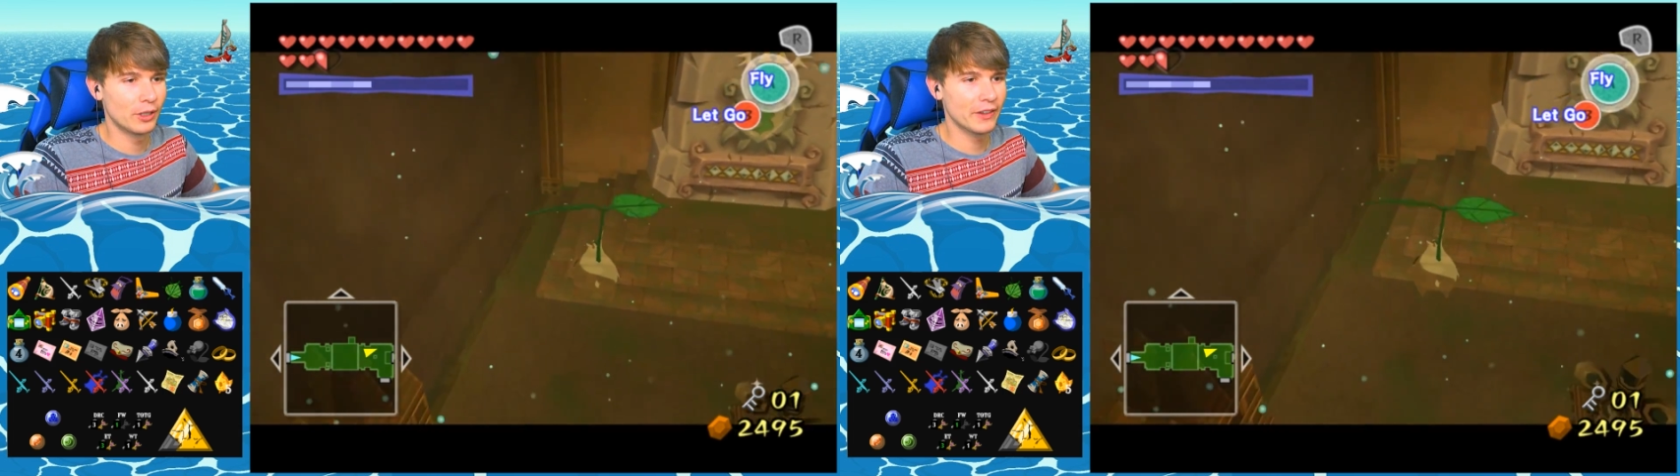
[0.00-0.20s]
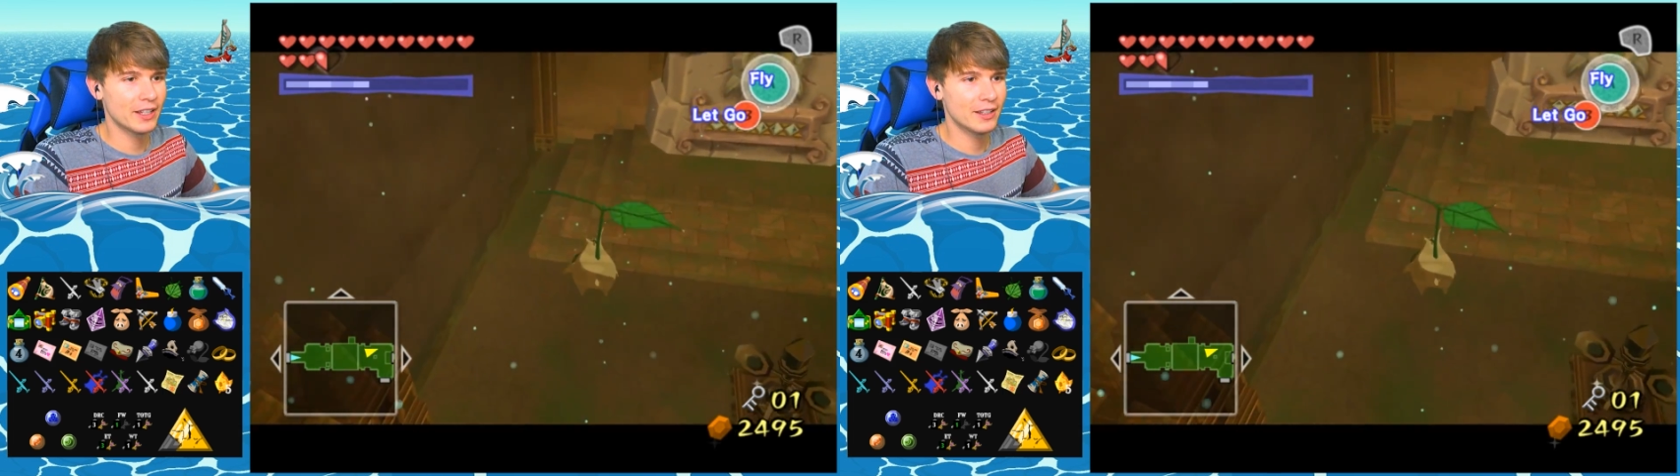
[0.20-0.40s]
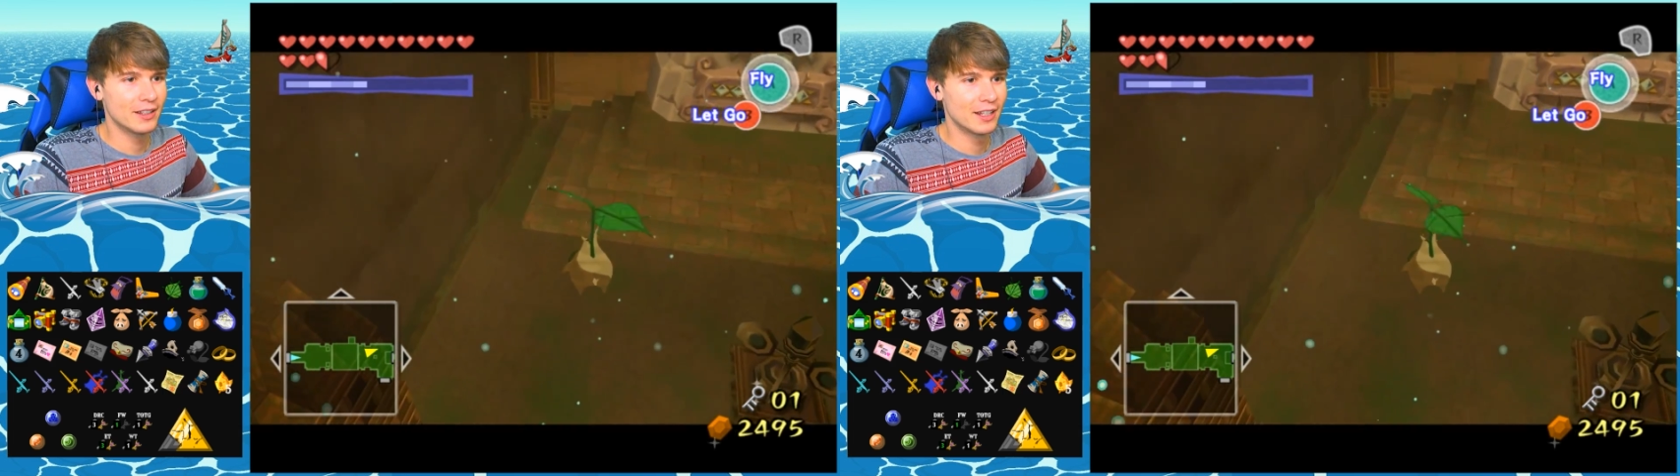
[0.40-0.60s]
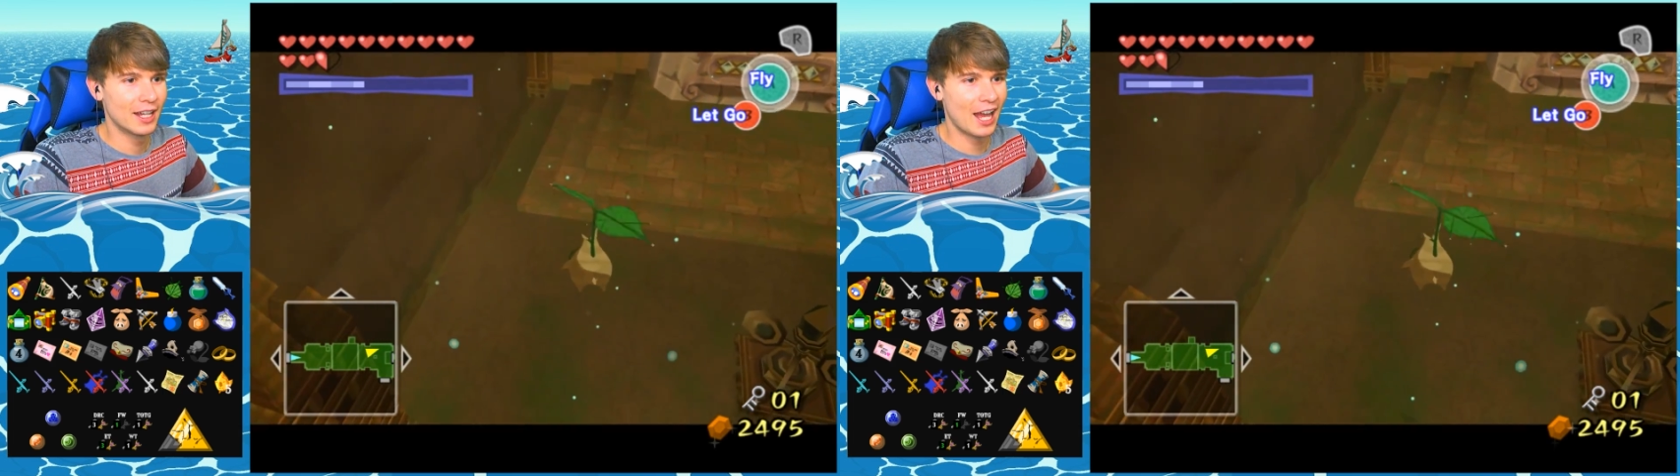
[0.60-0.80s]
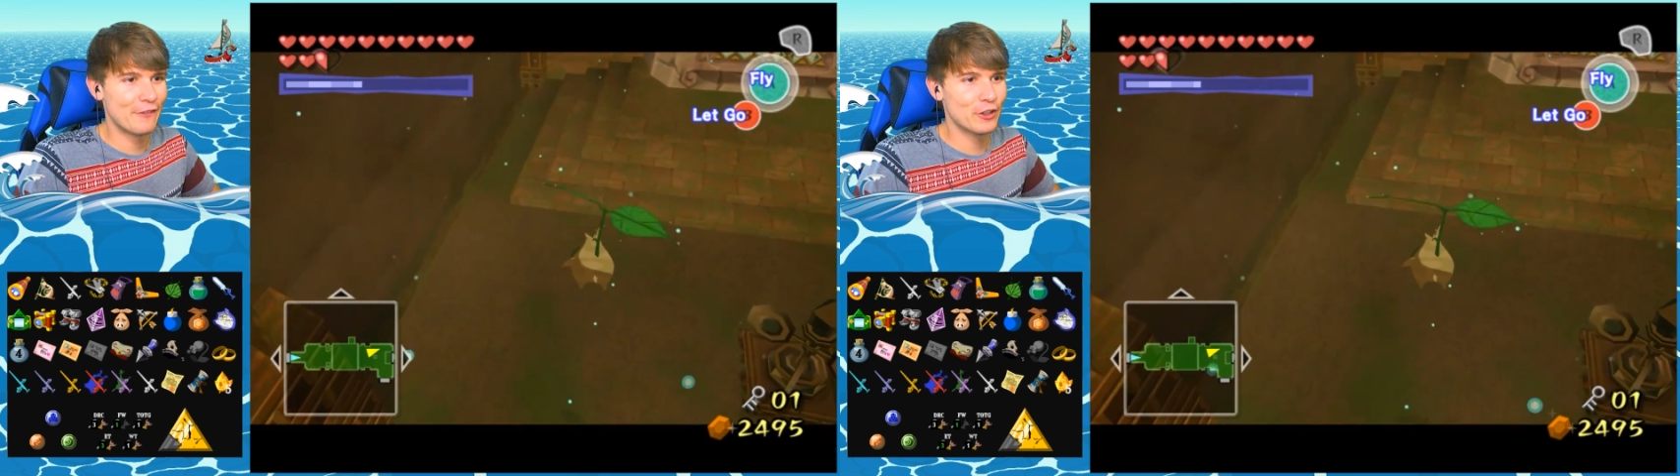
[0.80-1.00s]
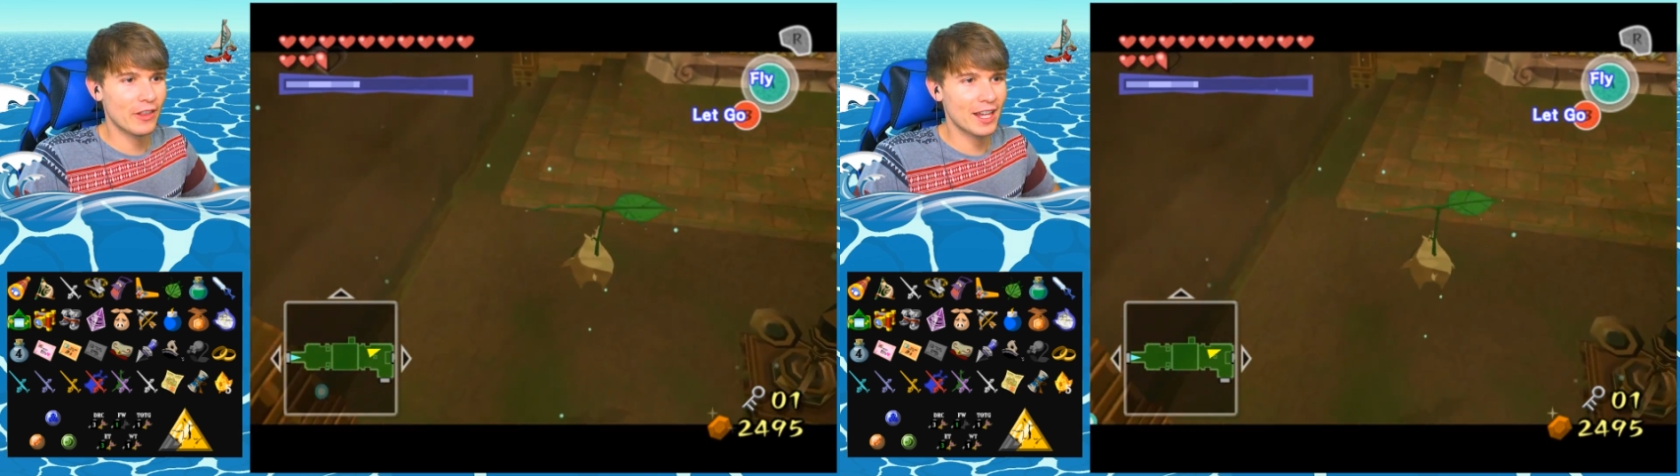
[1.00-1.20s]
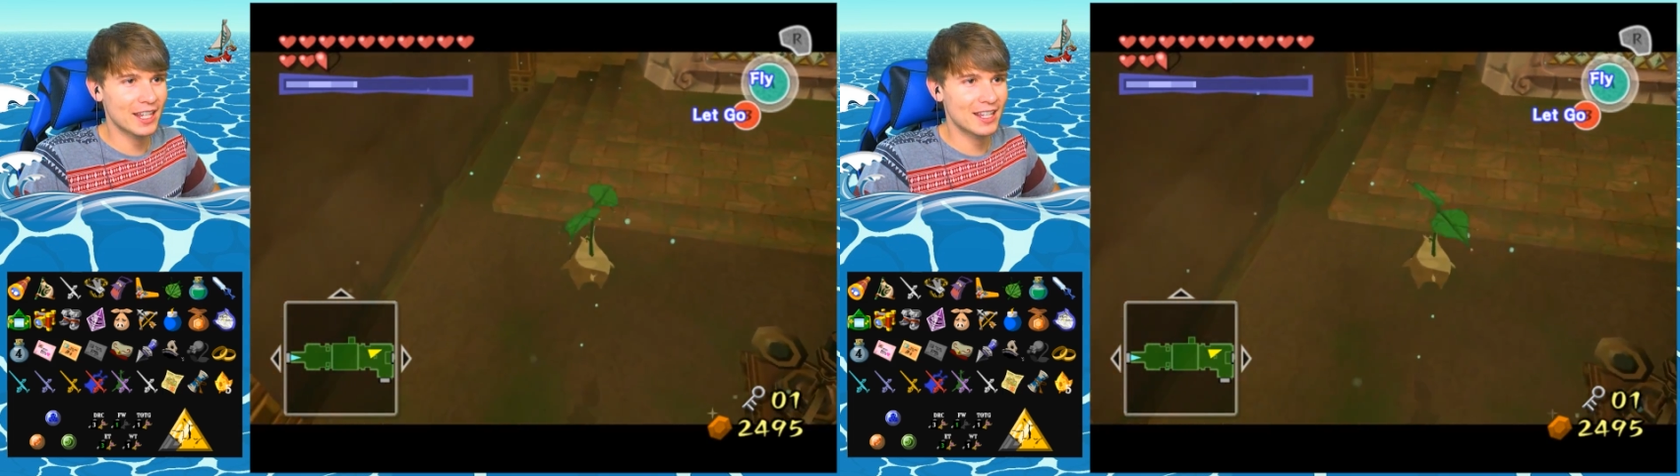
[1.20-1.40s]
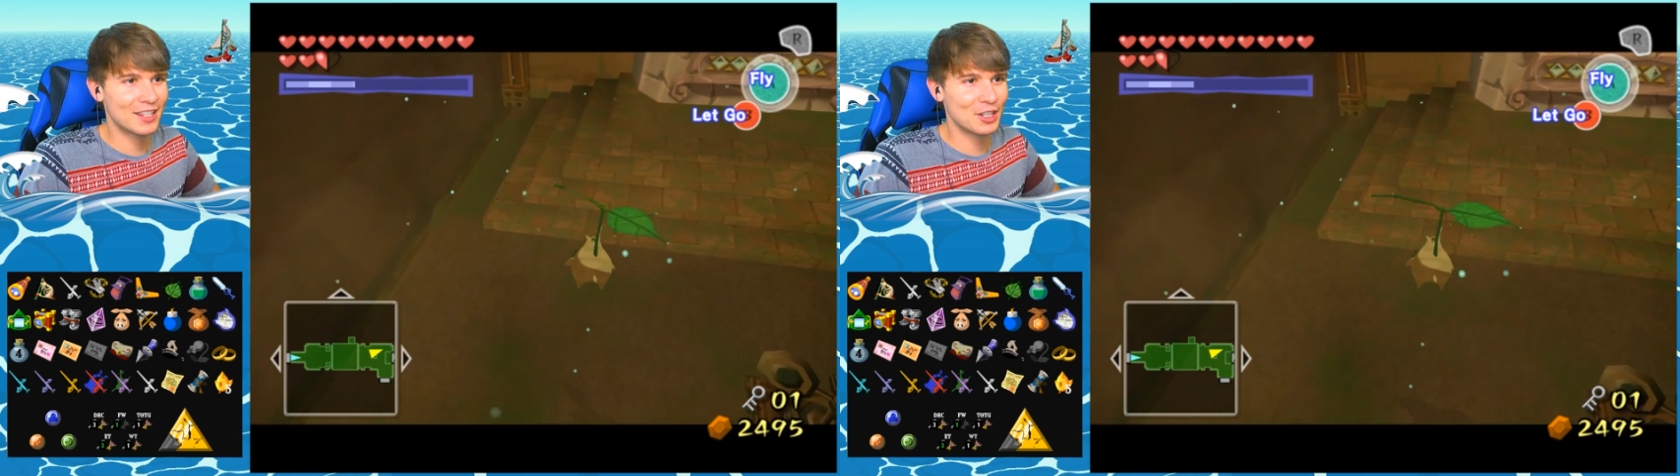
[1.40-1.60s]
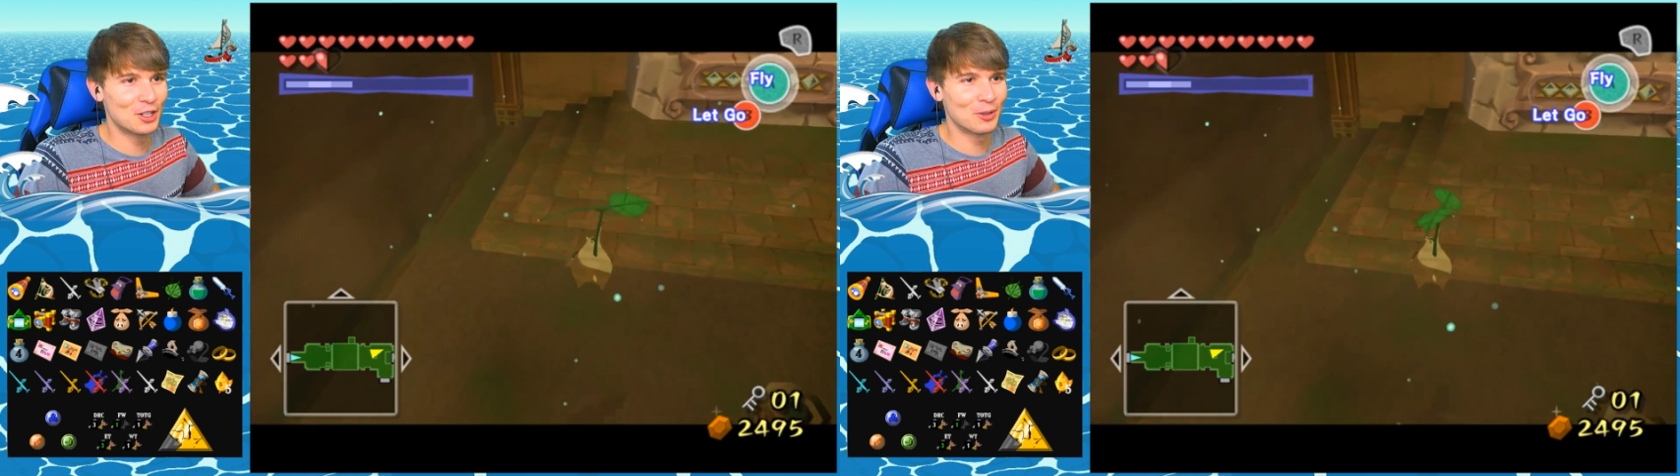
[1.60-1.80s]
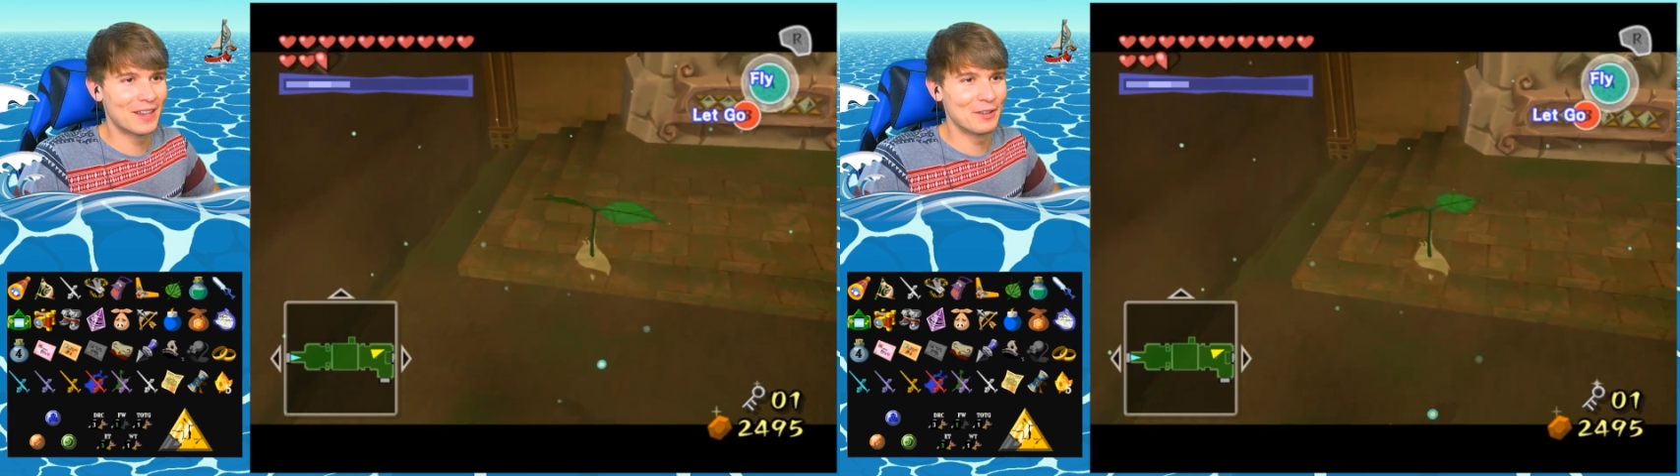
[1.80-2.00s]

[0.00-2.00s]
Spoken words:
Really? I feel like you don't